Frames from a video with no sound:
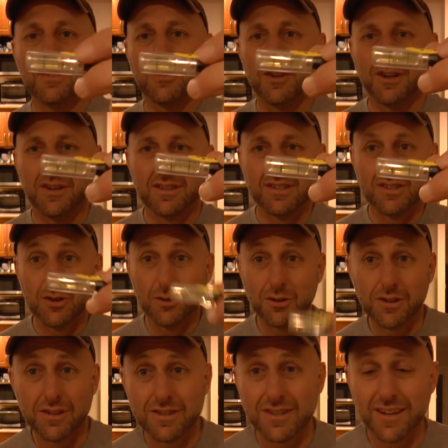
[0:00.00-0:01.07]
No, it's still
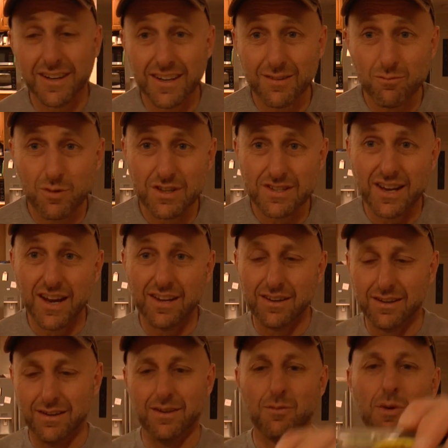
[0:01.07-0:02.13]
good. So it can withstand
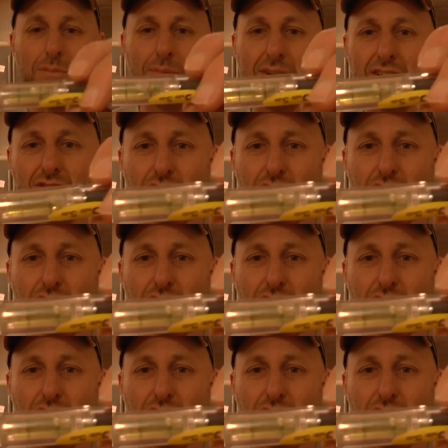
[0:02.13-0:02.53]
a 1 meter